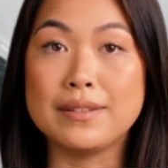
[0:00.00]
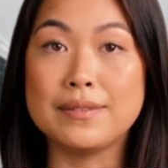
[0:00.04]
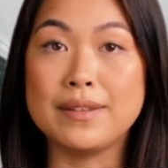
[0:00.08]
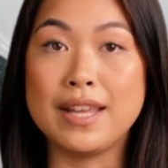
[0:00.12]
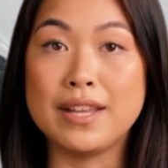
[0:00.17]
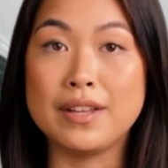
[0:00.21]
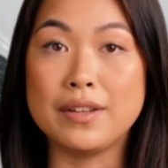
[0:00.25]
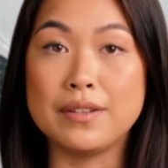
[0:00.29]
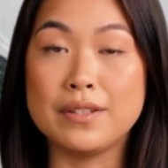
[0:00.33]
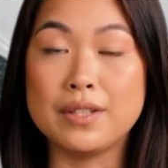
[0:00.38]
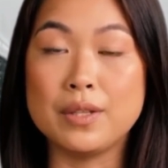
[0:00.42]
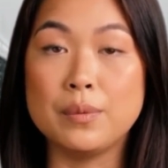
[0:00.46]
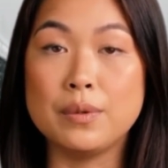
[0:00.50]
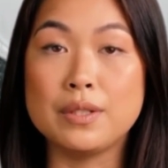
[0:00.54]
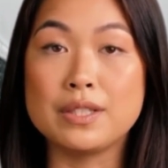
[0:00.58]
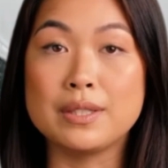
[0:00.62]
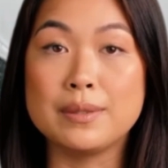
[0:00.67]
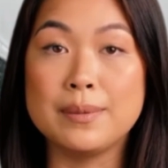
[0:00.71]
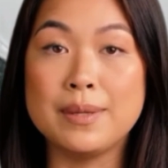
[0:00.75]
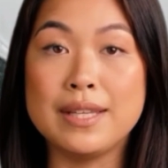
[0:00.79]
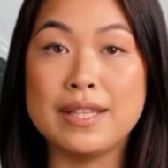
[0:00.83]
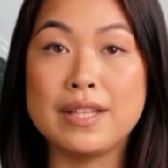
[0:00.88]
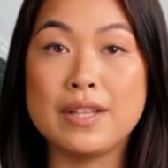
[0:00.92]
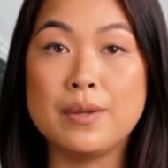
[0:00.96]
about our
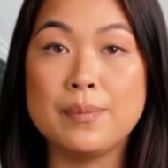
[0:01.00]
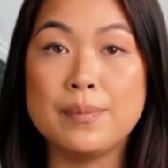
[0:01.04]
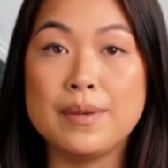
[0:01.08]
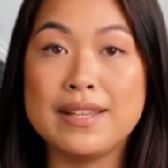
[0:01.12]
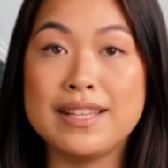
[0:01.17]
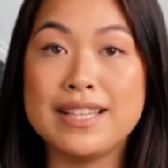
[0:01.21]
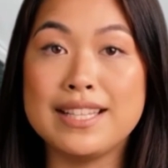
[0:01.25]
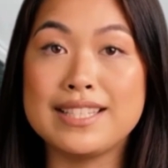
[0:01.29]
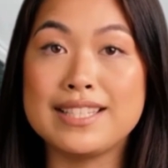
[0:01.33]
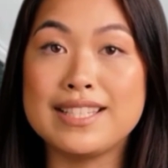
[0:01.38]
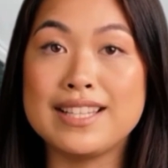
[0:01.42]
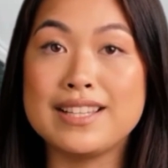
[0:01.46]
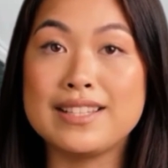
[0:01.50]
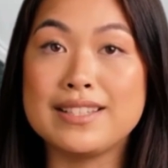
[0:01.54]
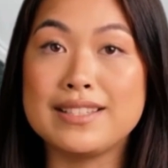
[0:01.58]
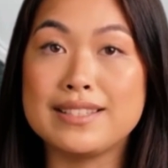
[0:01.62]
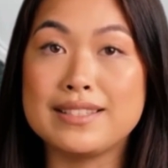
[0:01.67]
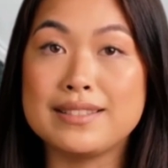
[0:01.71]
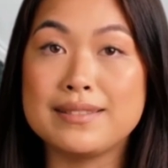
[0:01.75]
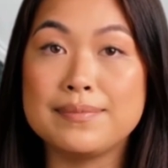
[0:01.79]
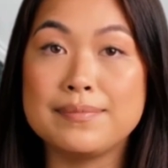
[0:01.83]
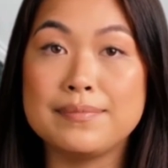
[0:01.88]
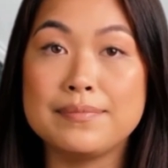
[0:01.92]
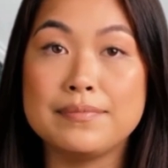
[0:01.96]
newest video
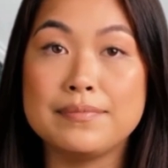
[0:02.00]
releases.